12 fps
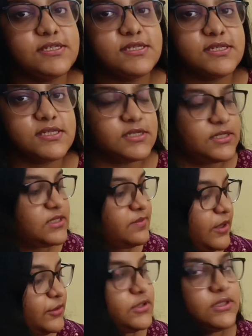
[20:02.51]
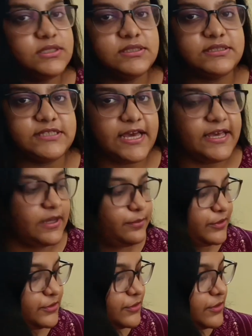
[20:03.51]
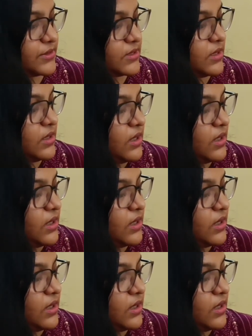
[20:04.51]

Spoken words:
us discuss about the dihybrid cross.